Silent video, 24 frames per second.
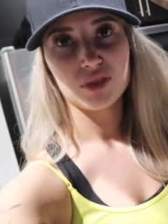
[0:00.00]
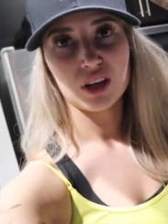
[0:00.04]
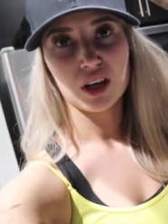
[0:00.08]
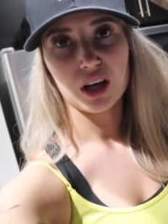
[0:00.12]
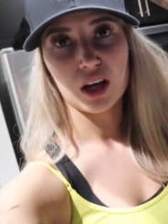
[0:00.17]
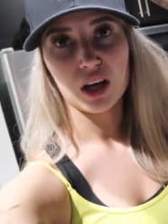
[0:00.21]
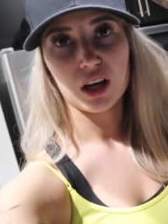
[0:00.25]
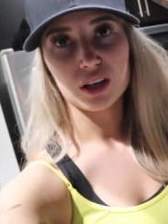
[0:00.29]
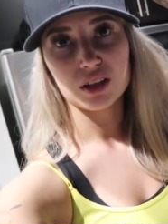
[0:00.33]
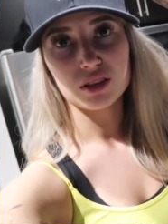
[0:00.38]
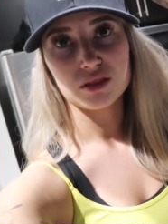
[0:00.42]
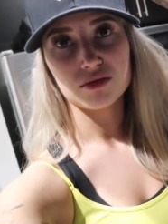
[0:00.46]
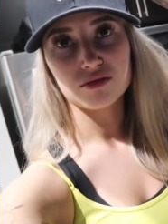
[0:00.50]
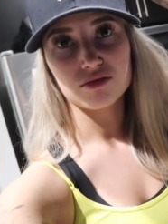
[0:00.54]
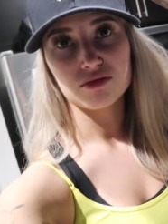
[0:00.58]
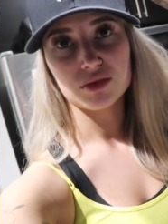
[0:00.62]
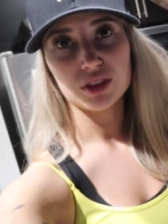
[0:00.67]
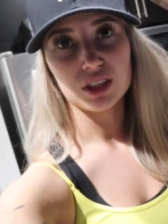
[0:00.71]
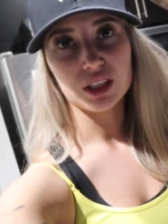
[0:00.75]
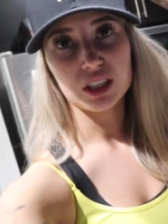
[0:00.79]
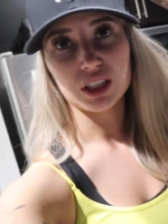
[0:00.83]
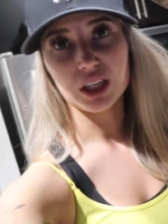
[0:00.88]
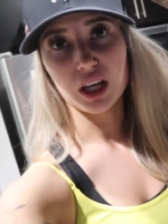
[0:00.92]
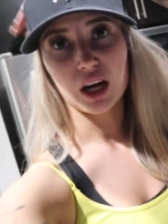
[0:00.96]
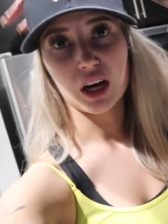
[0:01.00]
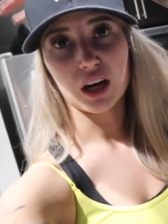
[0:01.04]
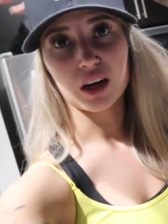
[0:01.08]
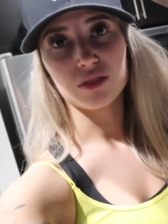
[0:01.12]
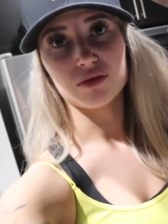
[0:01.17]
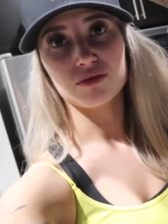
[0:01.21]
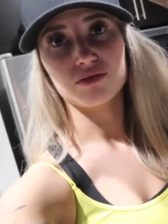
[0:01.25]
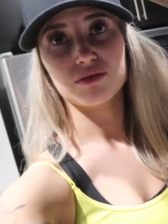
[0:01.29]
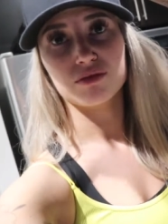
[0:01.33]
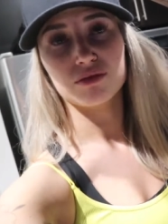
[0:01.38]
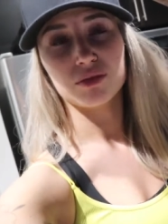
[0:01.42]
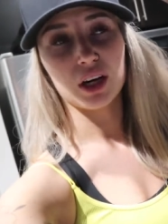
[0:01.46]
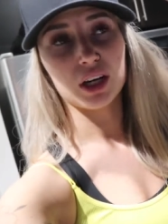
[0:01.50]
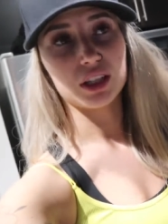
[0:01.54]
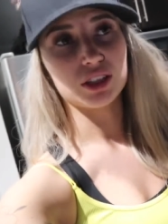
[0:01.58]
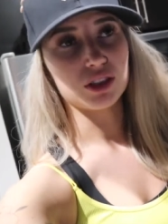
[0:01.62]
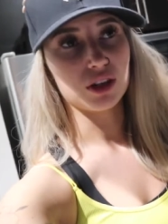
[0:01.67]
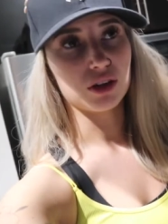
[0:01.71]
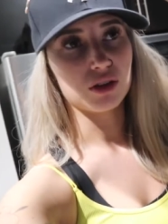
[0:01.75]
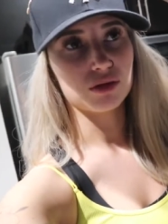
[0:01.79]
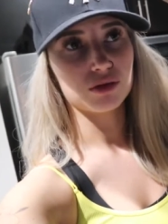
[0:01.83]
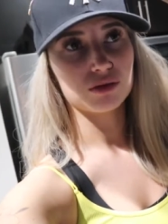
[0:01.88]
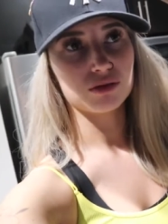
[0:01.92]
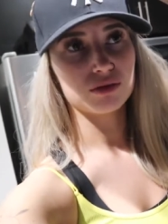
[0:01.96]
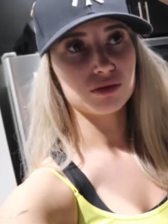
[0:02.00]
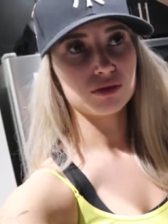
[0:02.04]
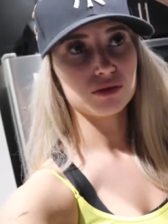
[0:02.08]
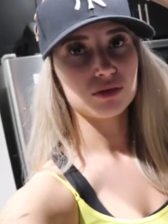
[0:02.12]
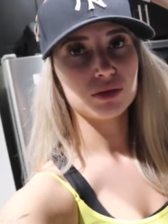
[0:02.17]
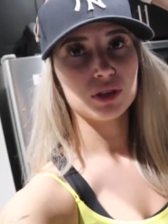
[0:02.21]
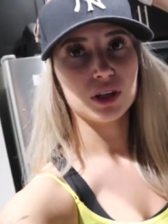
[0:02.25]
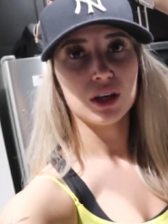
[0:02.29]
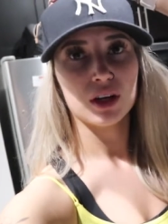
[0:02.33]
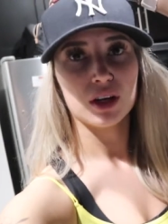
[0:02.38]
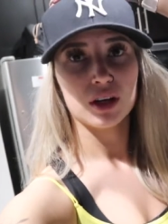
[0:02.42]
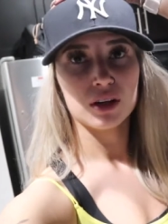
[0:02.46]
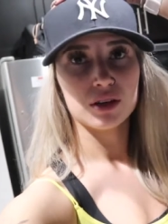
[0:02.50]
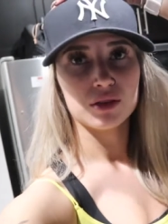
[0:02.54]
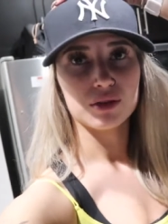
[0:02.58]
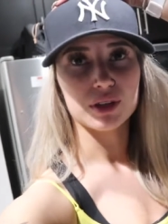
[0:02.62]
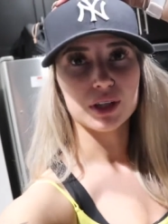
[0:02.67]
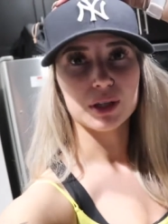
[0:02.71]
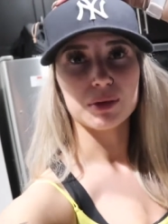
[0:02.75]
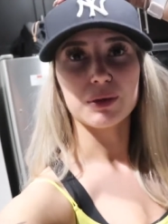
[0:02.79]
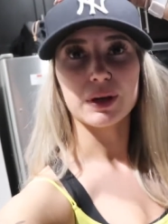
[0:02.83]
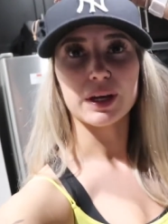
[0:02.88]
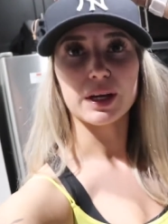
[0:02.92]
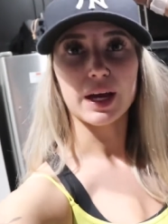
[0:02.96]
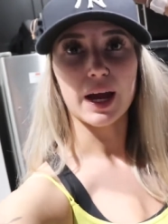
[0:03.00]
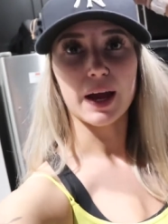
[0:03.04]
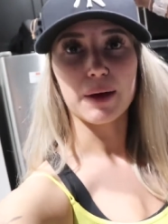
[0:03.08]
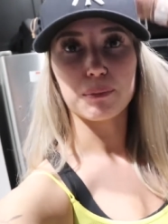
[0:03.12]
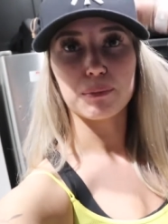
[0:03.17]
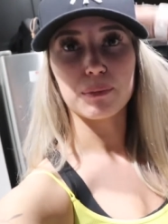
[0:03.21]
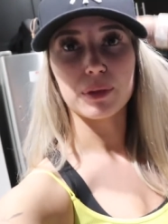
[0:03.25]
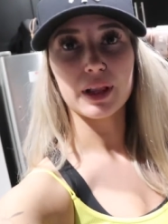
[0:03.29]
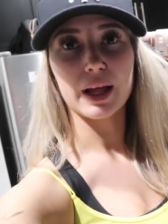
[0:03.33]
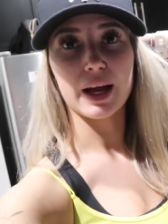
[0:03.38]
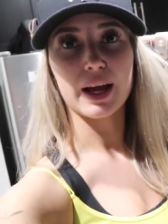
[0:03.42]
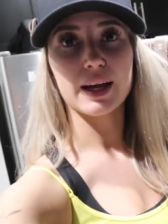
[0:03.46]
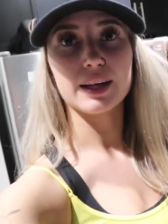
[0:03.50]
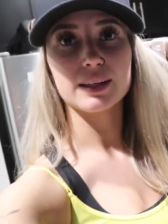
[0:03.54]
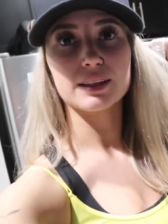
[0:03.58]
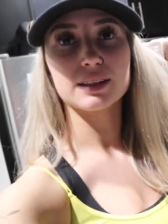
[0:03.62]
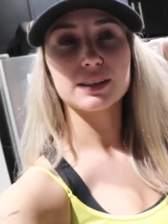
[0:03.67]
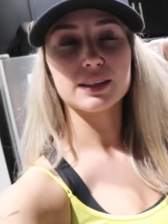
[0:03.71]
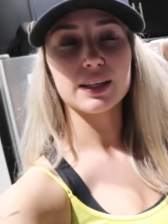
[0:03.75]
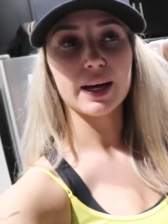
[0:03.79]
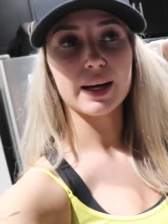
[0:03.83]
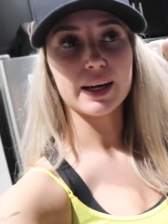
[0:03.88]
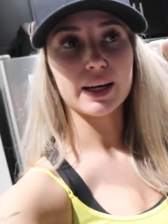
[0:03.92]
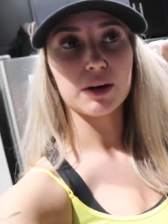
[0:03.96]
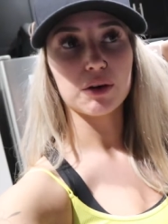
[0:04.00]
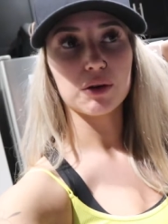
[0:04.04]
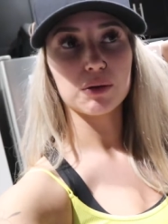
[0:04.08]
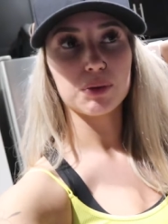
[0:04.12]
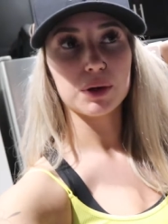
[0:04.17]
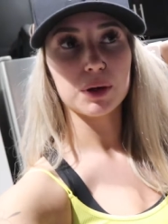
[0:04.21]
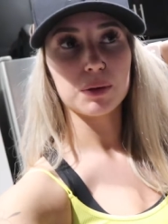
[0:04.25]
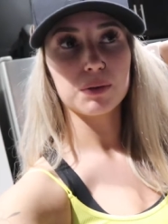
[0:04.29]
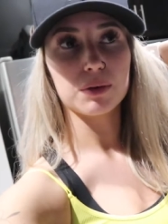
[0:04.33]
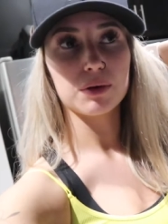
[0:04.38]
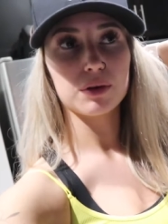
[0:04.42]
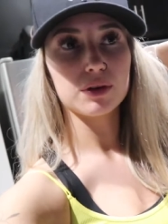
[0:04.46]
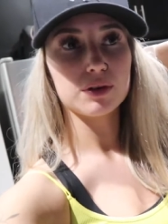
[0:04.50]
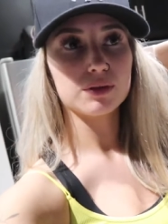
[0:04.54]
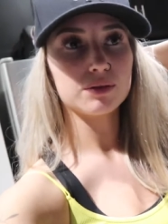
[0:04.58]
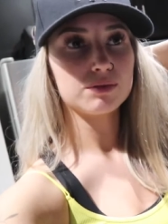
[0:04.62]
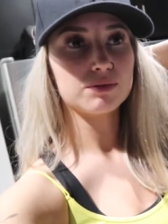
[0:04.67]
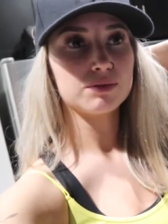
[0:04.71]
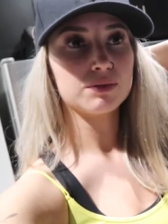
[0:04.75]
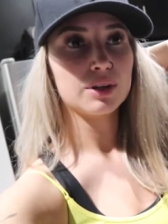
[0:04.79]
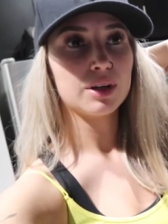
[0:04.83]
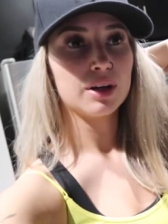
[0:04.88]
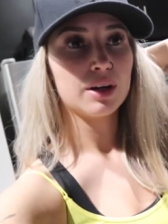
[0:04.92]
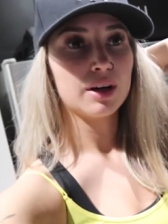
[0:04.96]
And yeah, I don't really make plans to hang out with people.